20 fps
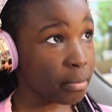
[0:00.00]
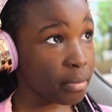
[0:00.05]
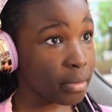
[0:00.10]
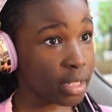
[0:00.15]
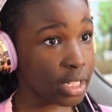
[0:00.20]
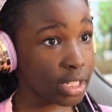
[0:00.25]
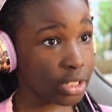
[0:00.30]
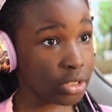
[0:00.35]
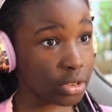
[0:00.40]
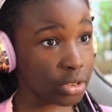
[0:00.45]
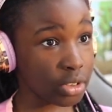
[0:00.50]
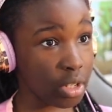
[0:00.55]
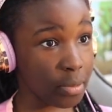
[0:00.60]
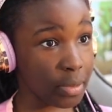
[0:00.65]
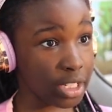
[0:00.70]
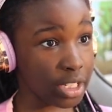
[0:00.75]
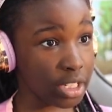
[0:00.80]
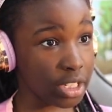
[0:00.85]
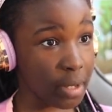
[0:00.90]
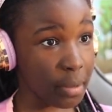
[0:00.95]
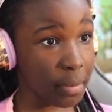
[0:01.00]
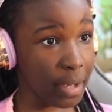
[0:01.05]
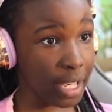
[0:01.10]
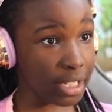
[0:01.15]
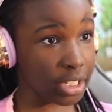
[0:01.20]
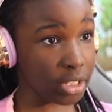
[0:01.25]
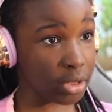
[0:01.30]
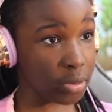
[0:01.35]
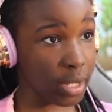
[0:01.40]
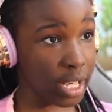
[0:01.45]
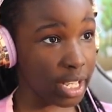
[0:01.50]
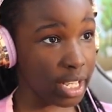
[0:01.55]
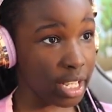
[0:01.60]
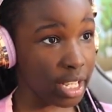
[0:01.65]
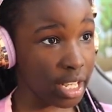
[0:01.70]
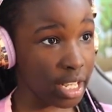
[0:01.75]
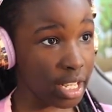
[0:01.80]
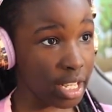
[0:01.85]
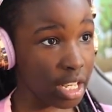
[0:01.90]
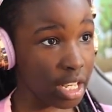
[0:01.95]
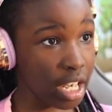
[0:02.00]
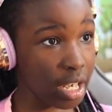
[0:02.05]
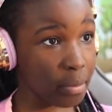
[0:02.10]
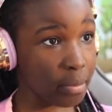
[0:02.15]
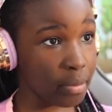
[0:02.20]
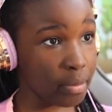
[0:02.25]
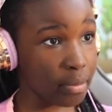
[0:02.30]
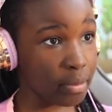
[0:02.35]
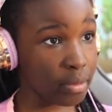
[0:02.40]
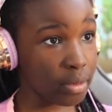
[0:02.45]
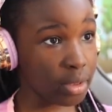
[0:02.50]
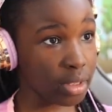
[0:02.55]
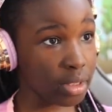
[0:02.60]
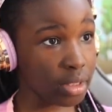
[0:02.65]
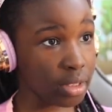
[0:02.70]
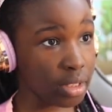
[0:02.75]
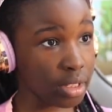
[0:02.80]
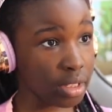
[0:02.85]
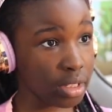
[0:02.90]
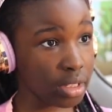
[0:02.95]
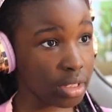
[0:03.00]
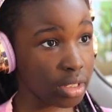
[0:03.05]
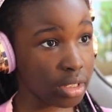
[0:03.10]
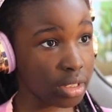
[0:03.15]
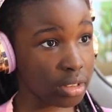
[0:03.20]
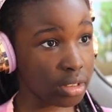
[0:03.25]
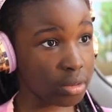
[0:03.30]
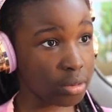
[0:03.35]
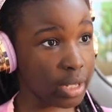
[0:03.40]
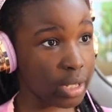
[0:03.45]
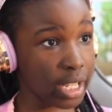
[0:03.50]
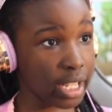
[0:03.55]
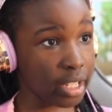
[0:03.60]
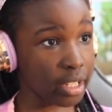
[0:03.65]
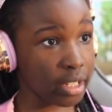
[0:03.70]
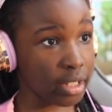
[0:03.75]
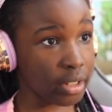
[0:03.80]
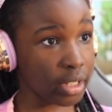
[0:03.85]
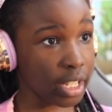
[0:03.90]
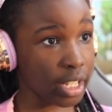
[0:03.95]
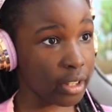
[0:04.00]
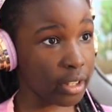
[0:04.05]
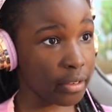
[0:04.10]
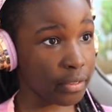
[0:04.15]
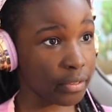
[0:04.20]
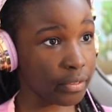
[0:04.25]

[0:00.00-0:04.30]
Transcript: Please don't tell me he's coming back this way. Um, wait, okay.